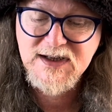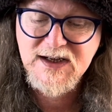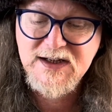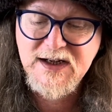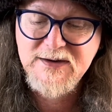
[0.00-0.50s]

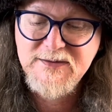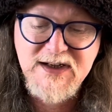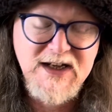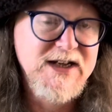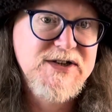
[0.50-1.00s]
then
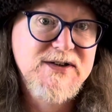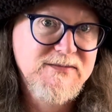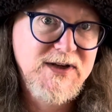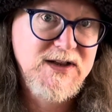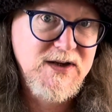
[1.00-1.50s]
It,
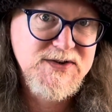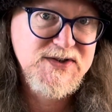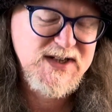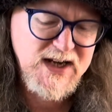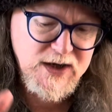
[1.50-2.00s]

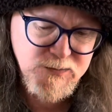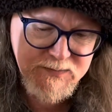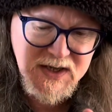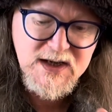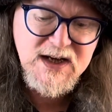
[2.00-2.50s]
closes the album.
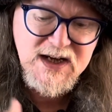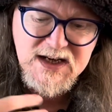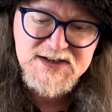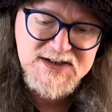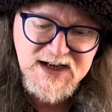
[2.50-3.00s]

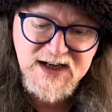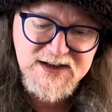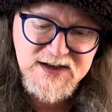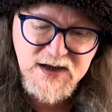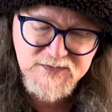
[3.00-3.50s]
As I
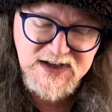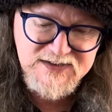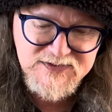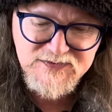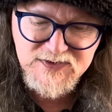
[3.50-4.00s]
say, I've
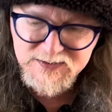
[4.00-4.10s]
left a